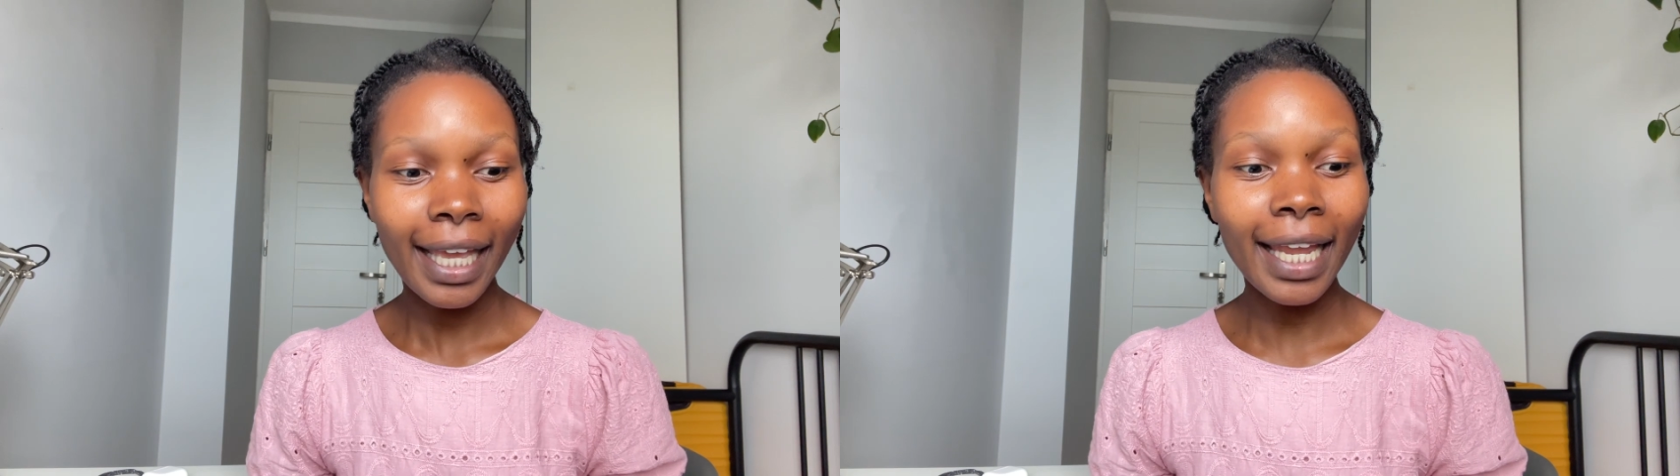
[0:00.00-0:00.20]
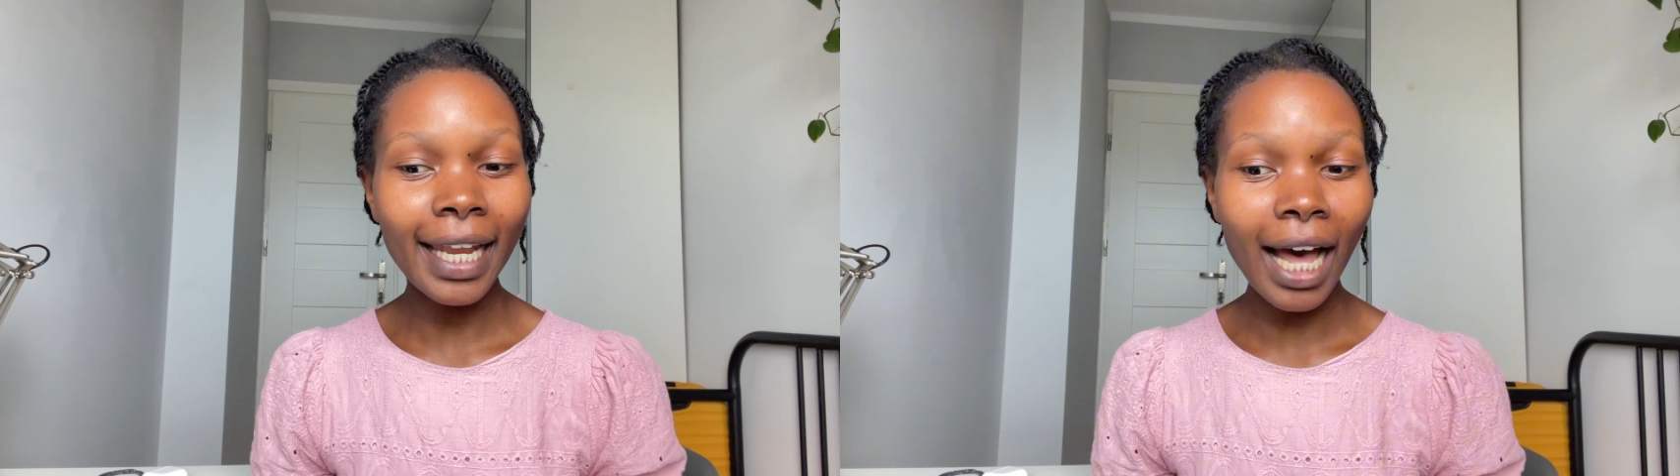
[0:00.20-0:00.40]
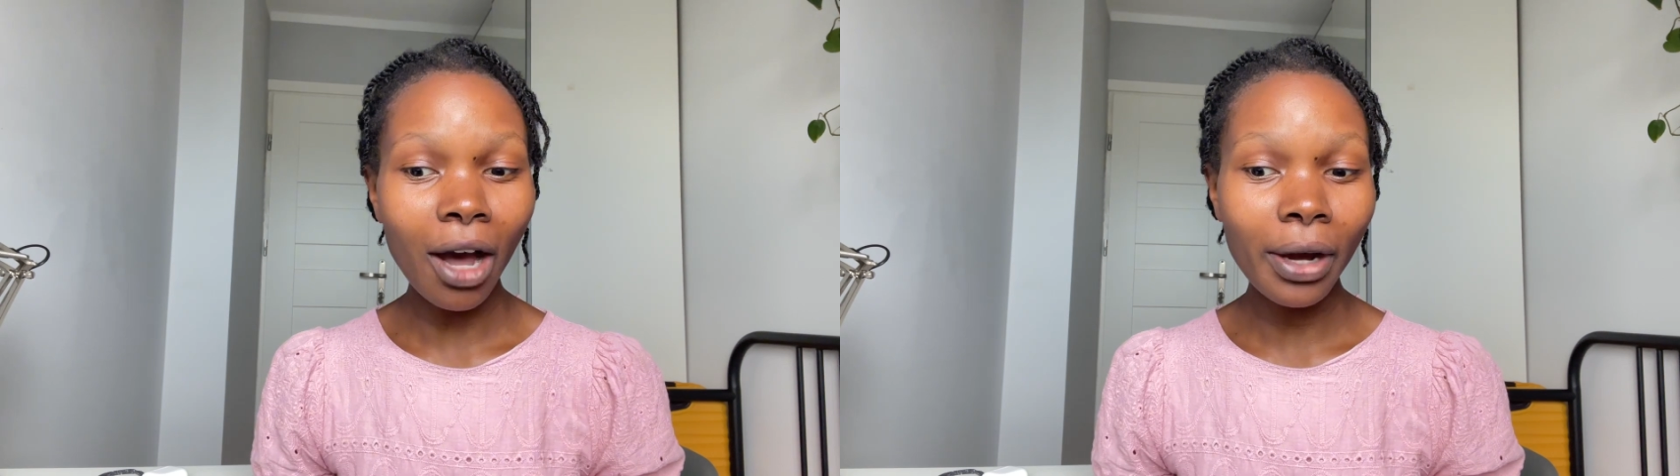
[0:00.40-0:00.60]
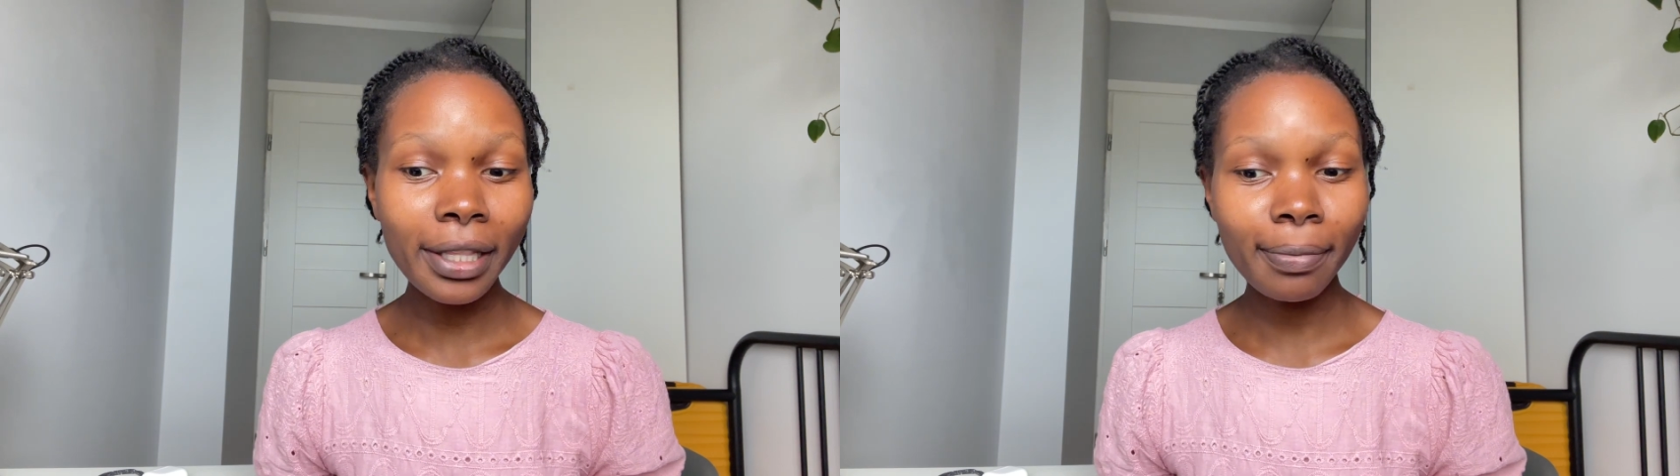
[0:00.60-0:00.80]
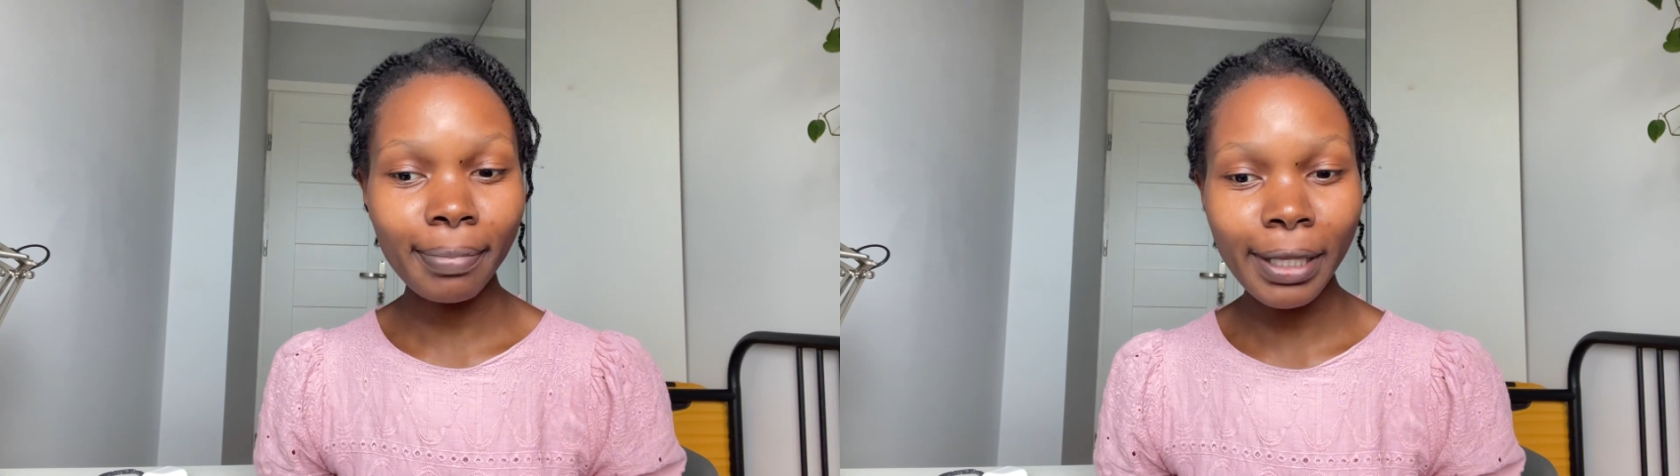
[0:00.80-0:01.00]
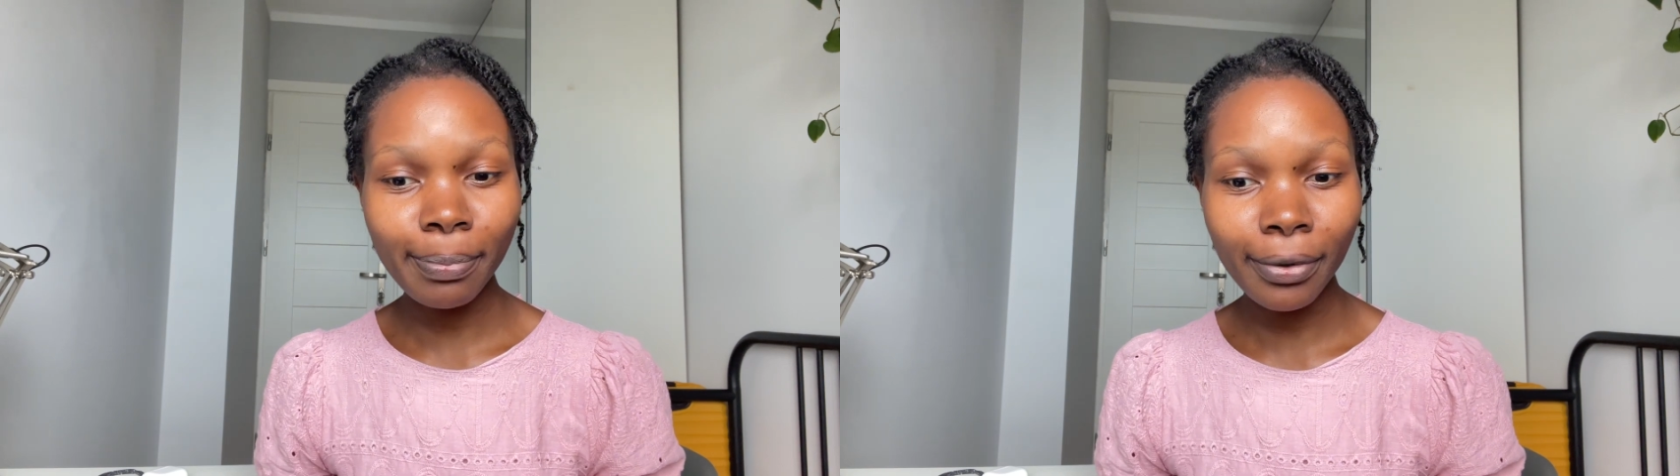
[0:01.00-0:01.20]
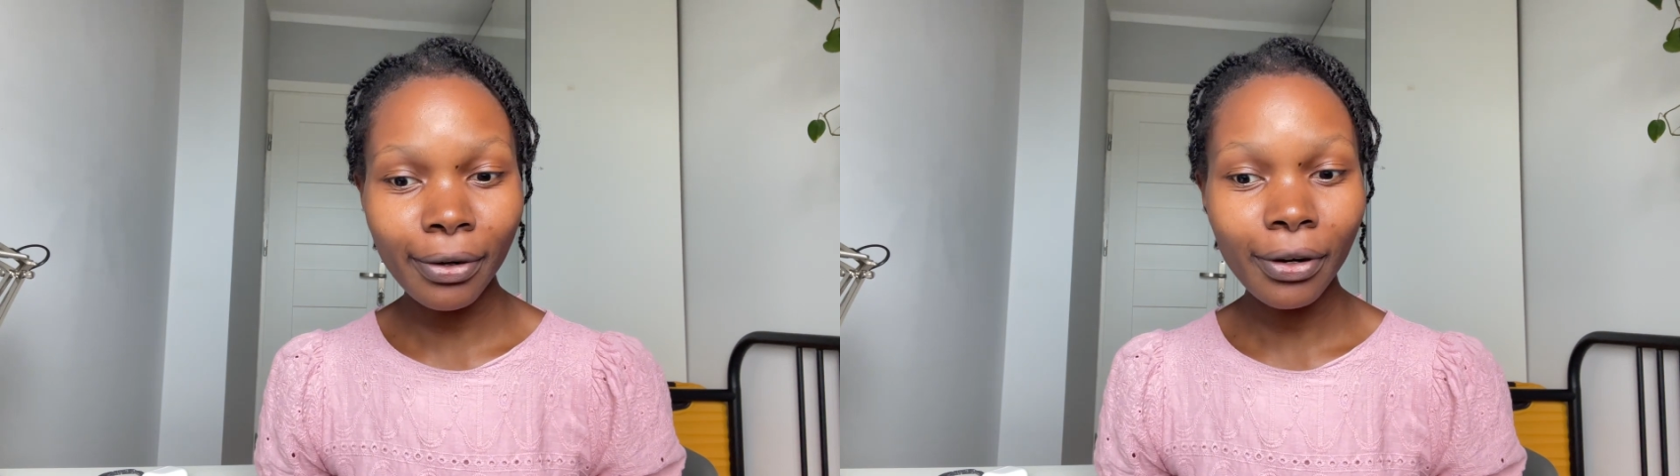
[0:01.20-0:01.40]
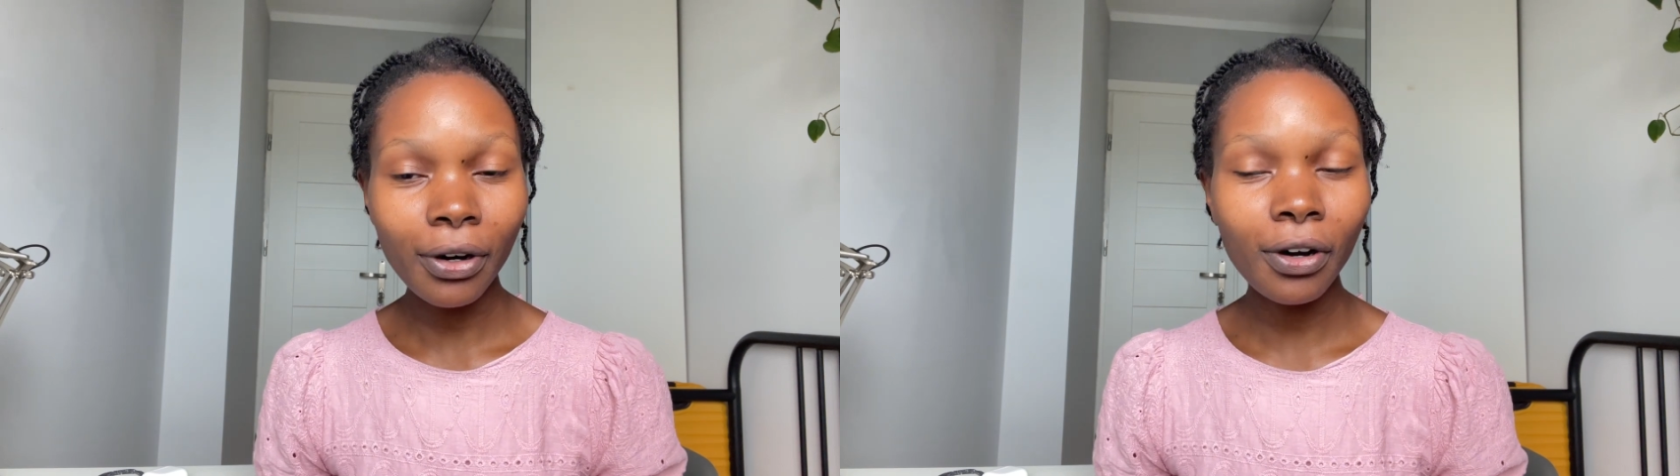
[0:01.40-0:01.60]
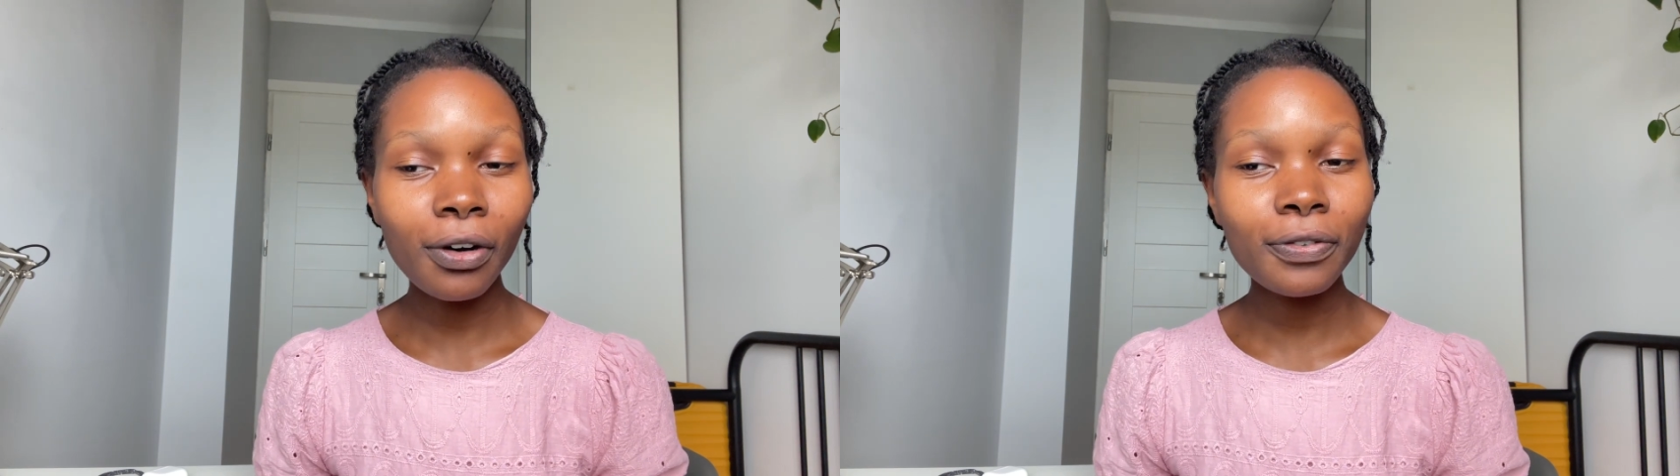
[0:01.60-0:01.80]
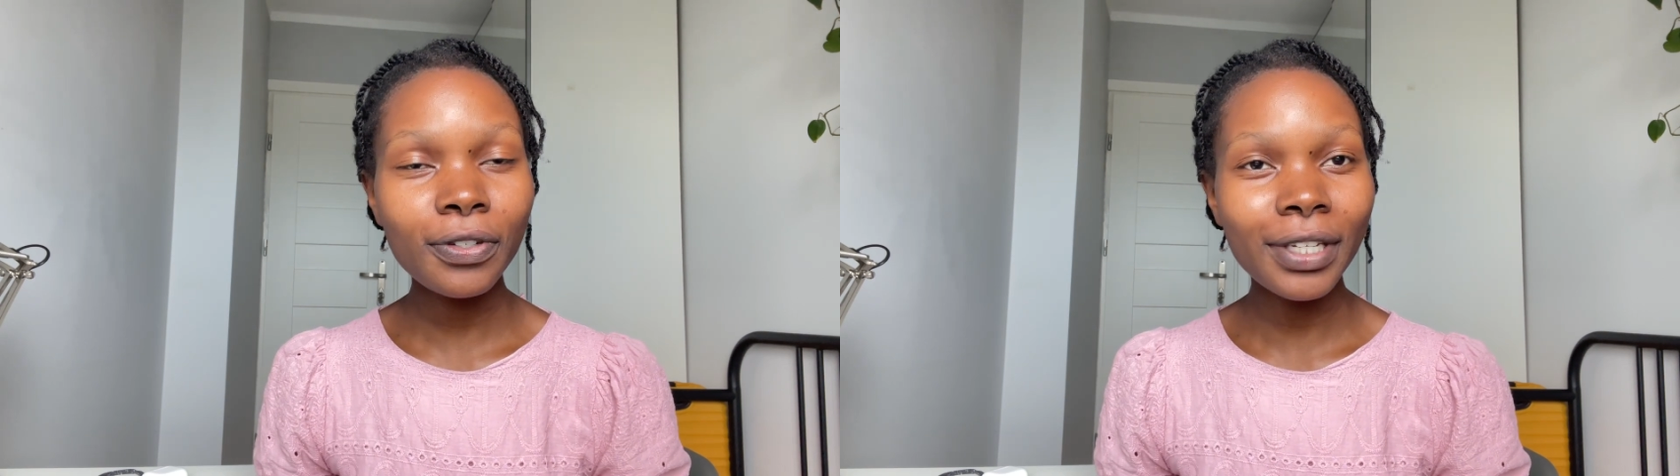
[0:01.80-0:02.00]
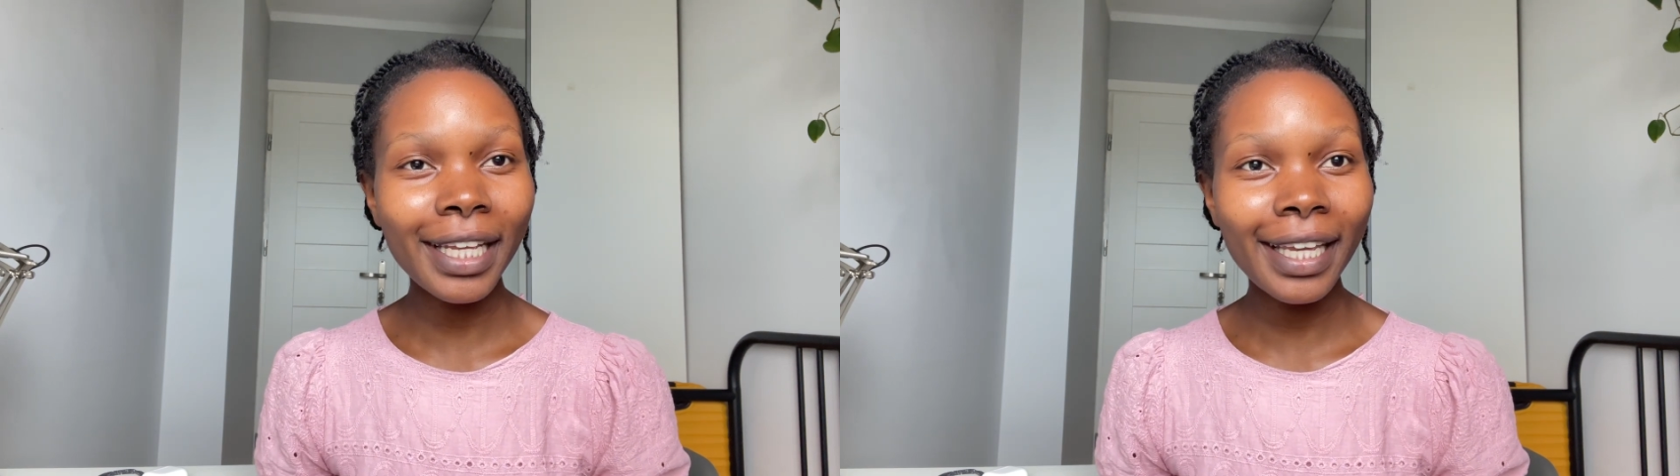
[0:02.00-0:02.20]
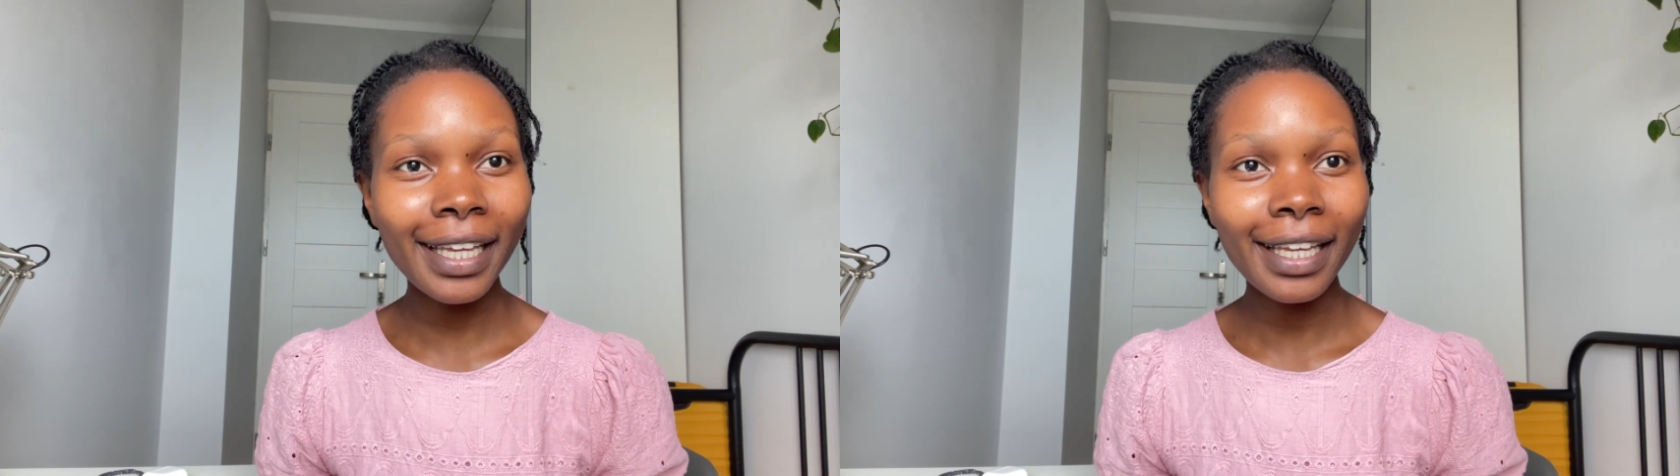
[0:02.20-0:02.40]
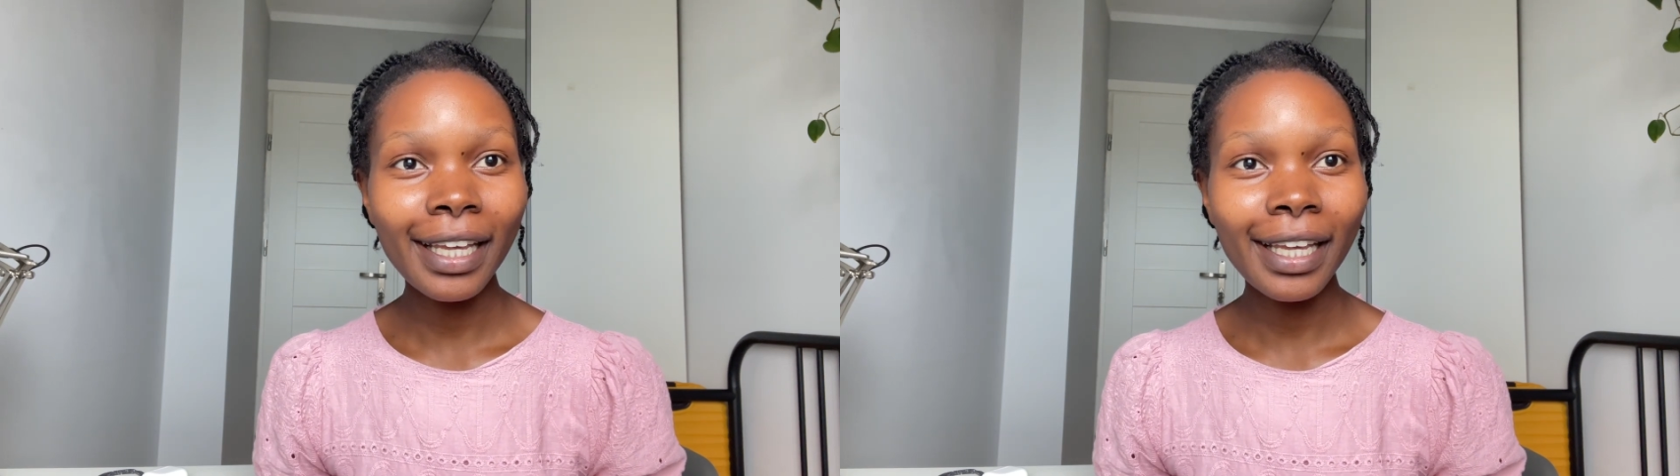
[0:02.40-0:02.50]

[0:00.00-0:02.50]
And how are the people of today,